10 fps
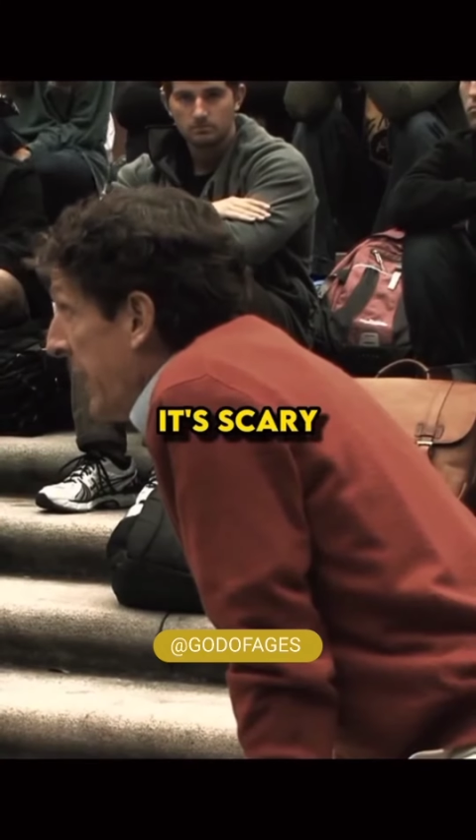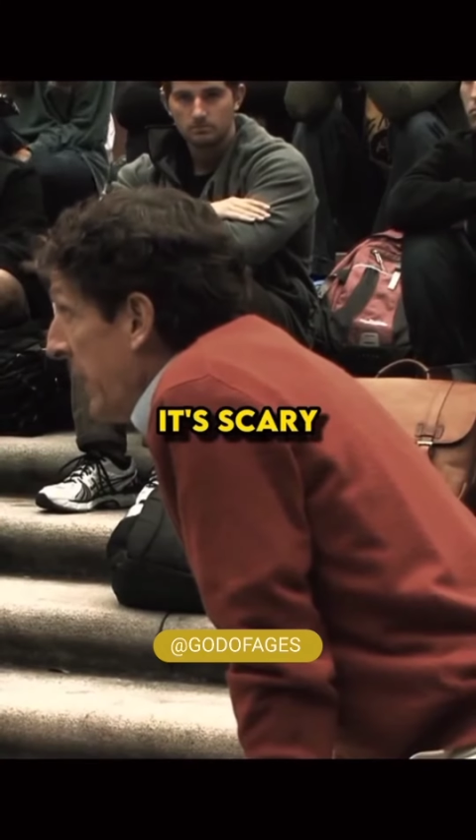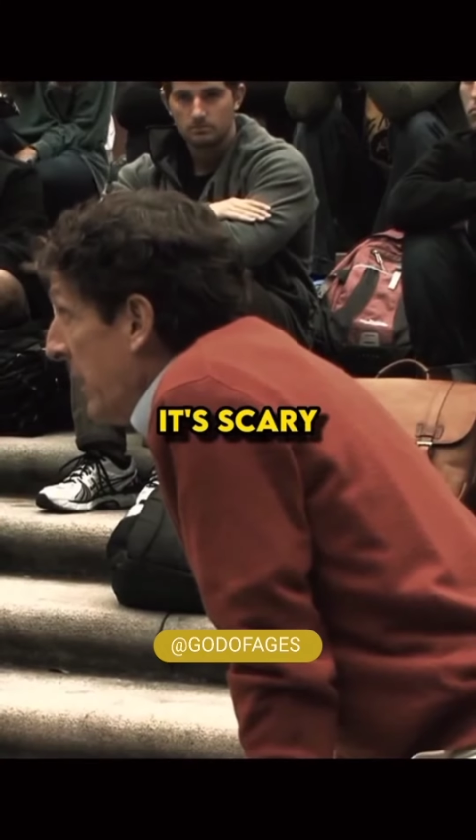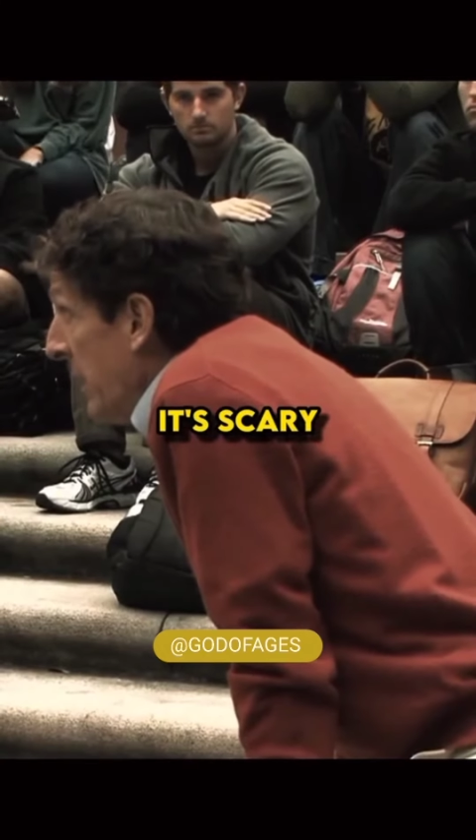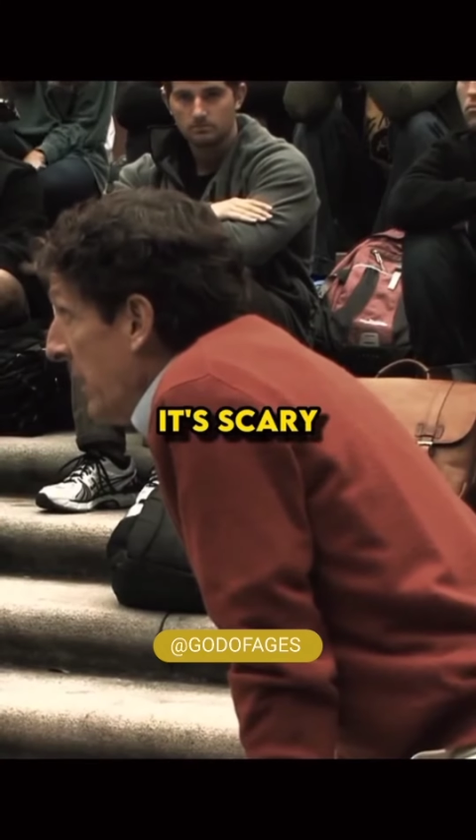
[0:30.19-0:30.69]

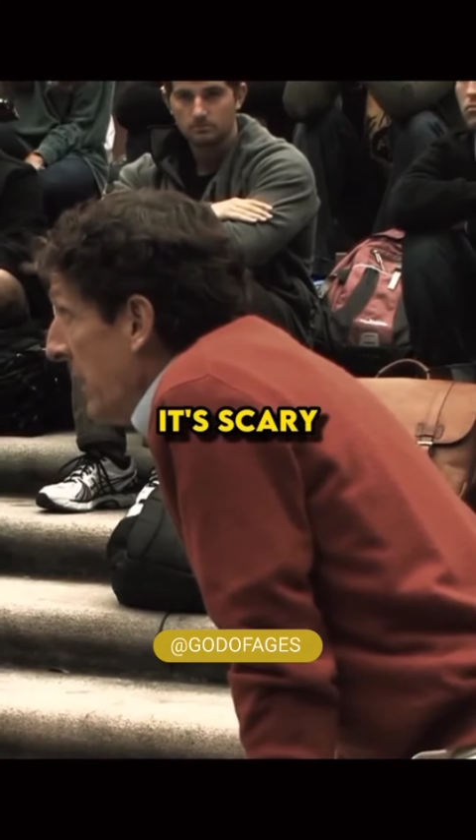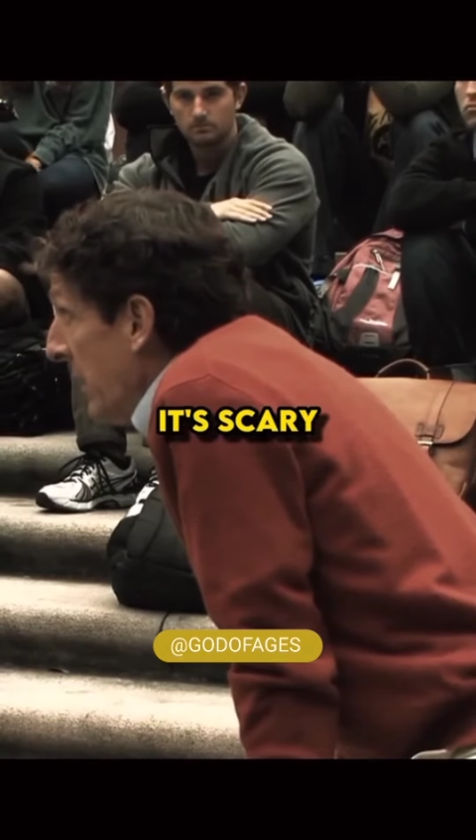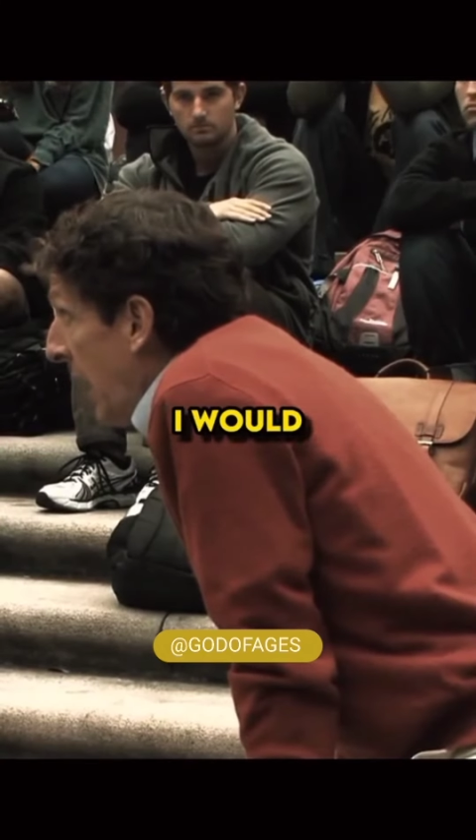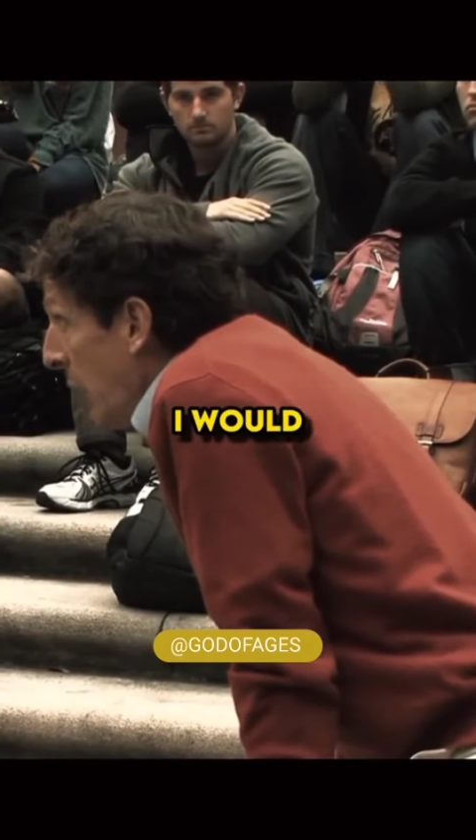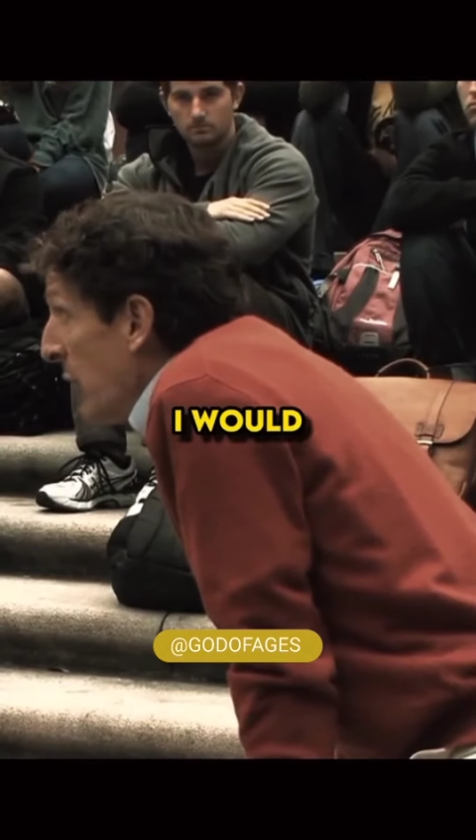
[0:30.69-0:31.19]

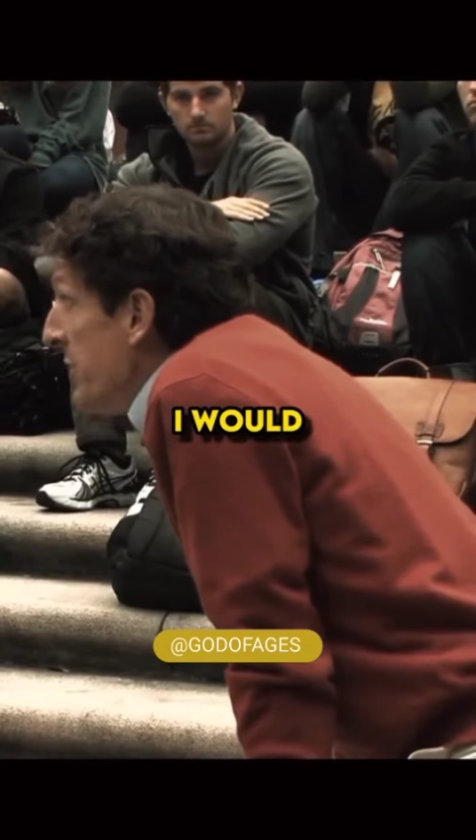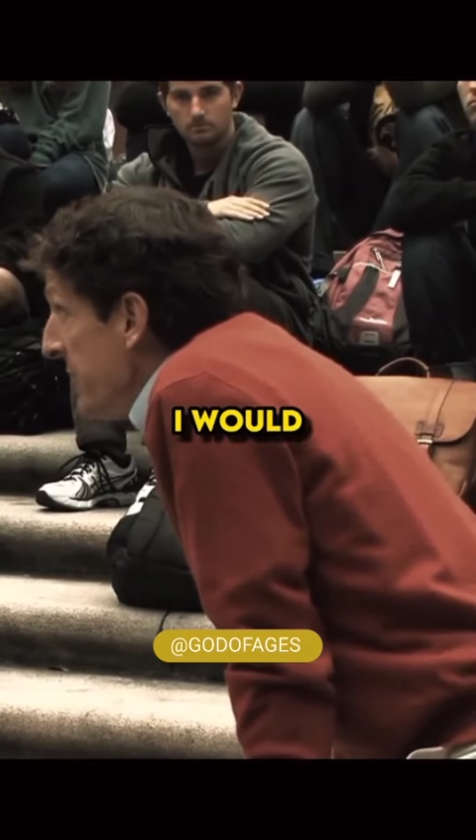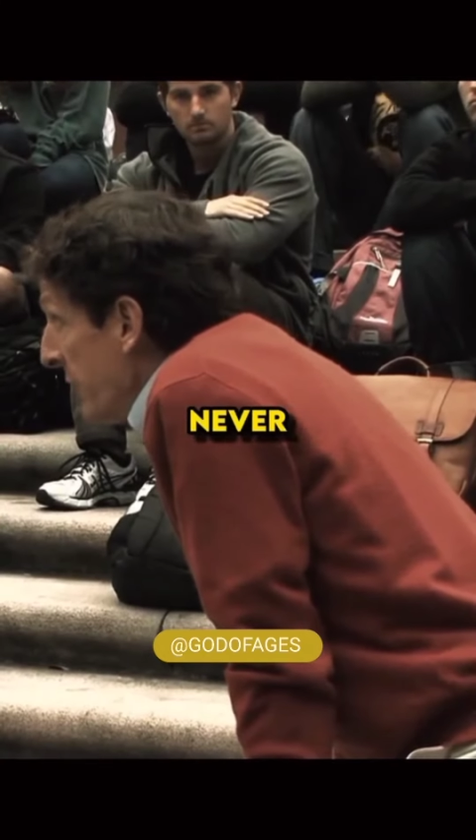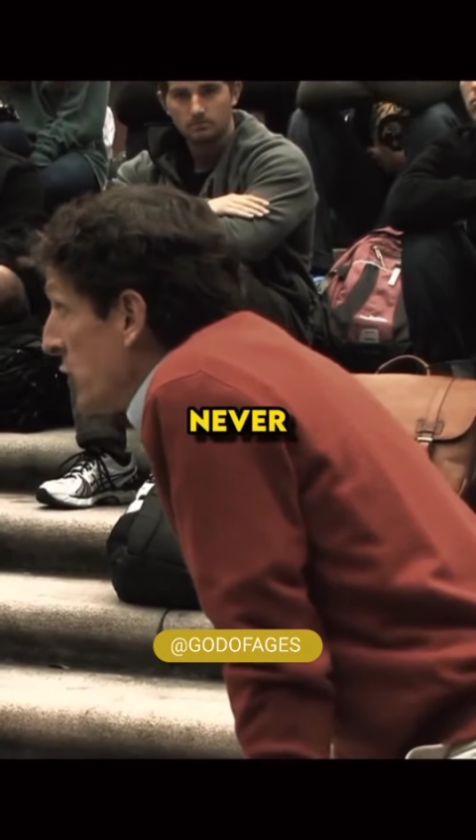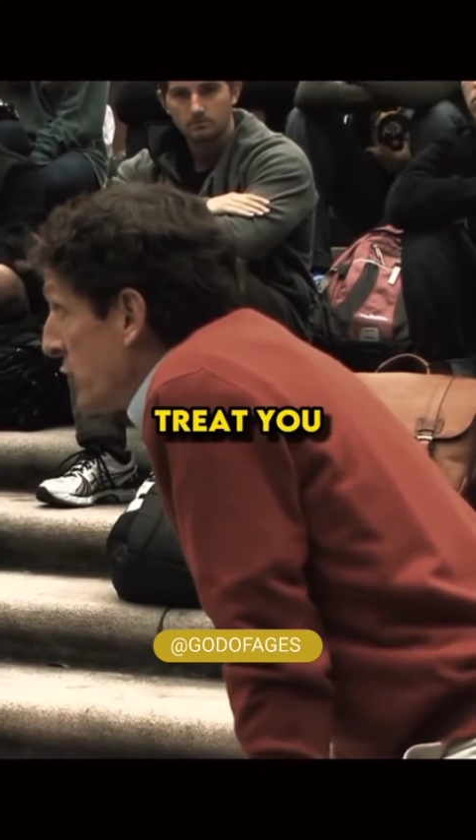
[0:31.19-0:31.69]
I would
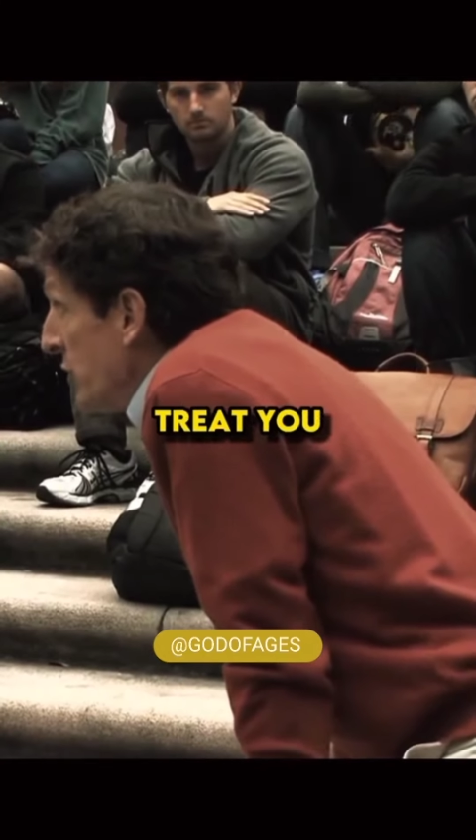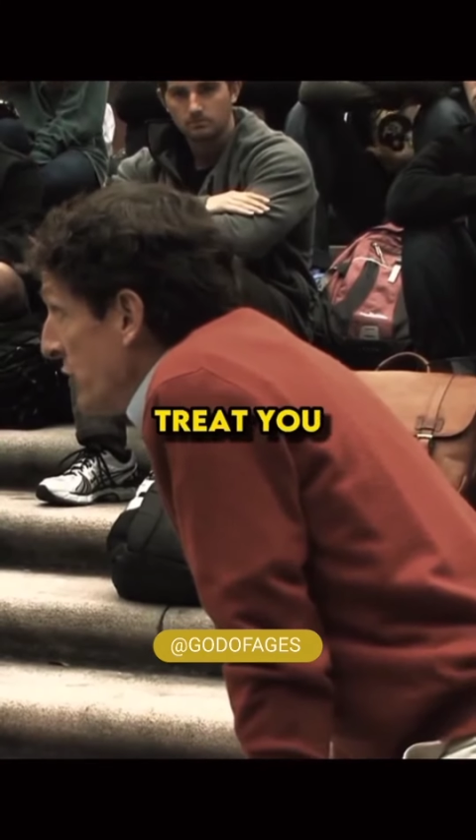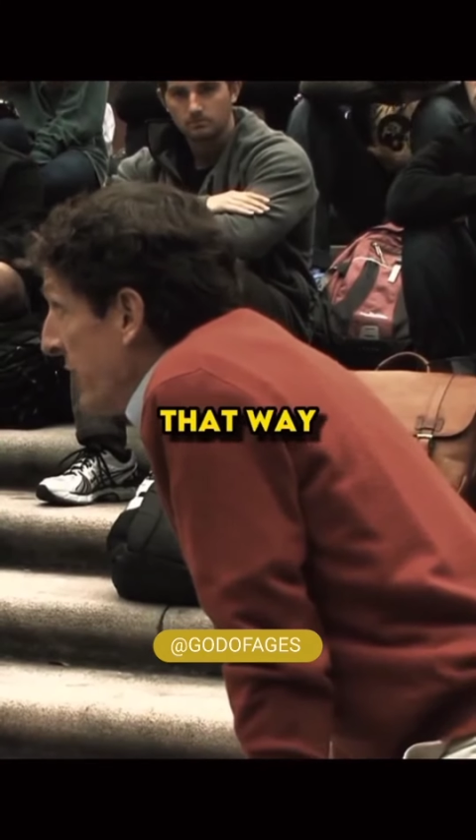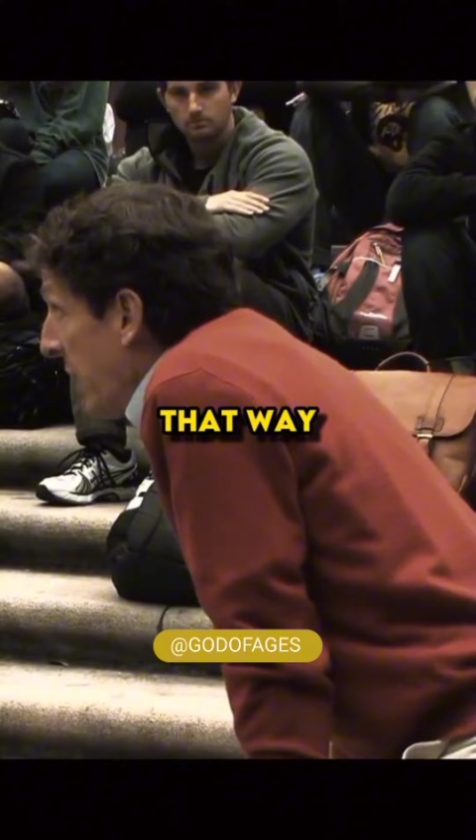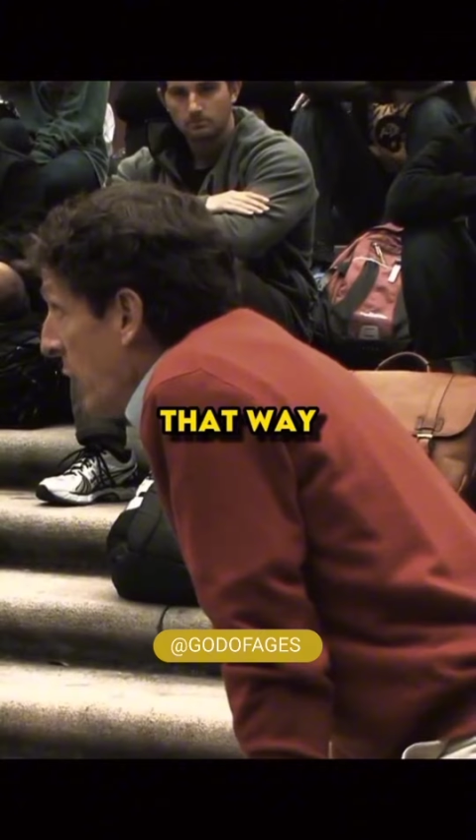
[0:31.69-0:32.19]
never treat
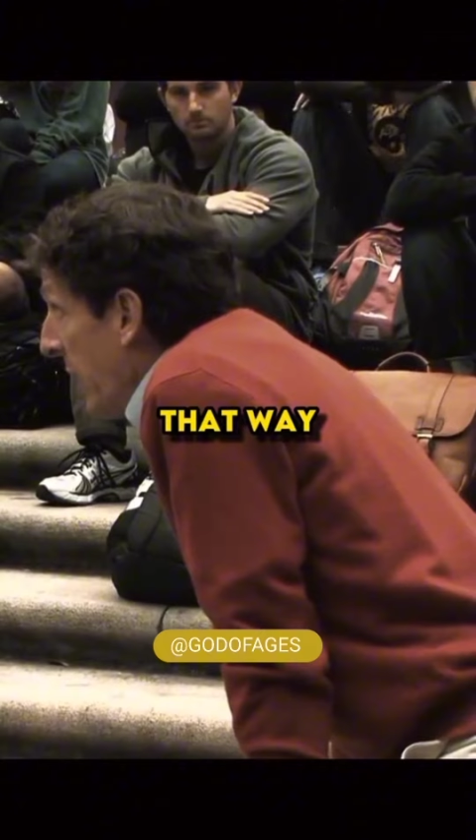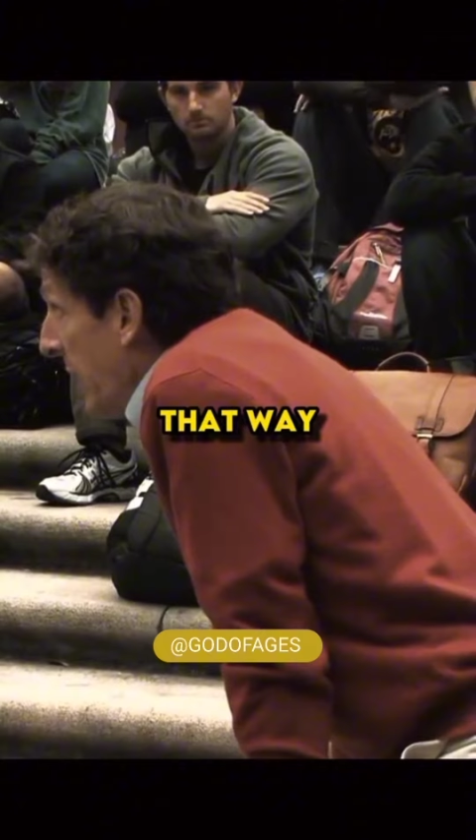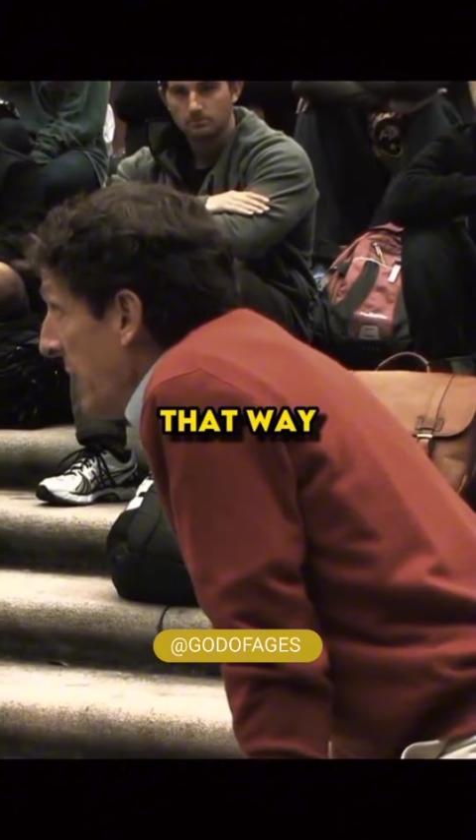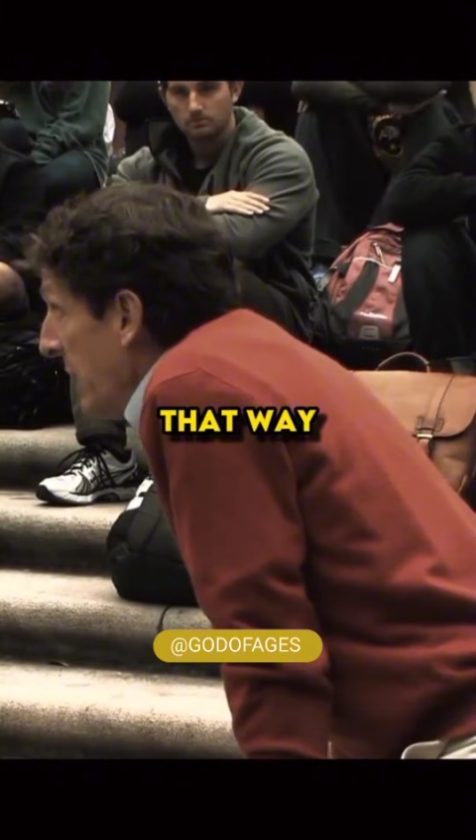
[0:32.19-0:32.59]
you that way.